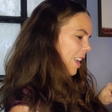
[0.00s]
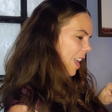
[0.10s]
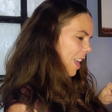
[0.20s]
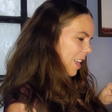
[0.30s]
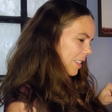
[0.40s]

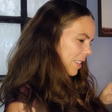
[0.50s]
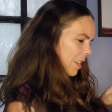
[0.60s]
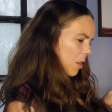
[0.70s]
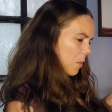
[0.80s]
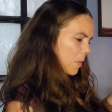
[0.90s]
Aids
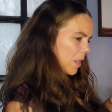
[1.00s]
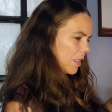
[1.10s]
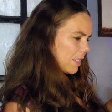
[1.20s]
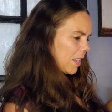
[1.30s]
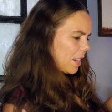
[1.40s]
in opening
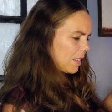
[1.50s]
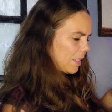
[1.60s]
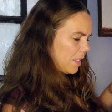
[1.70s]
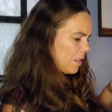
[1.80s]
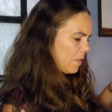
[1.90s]
this kind of
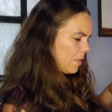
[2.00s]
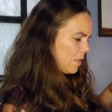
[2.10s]
stuff.